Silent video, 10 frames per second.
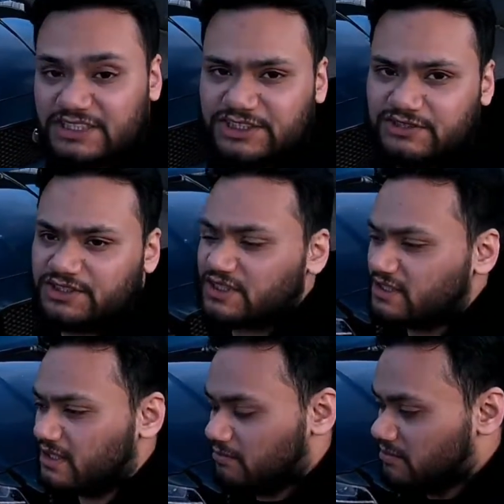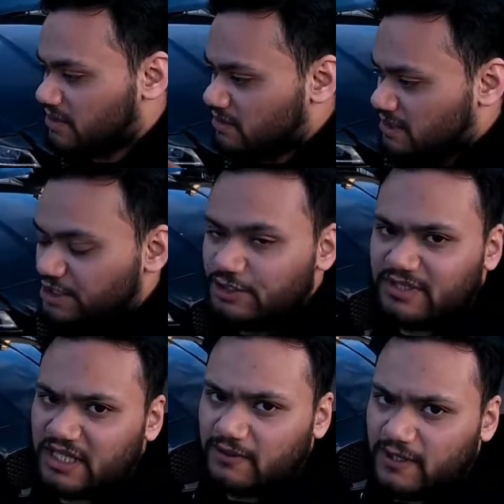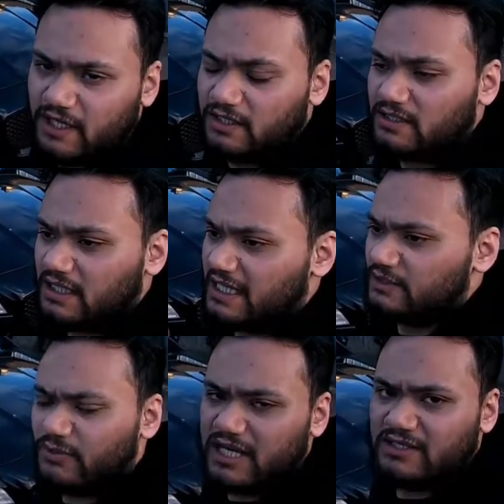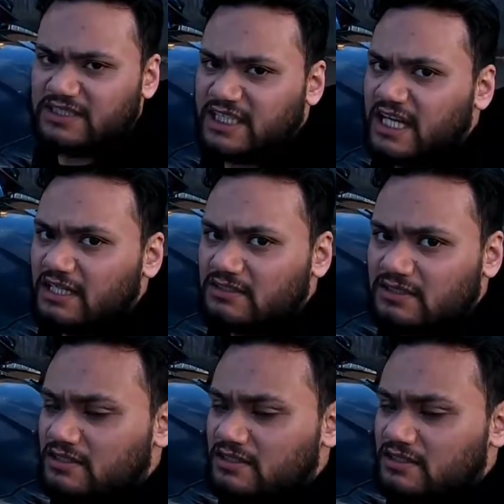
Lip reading: issues, just human error and wear and tear.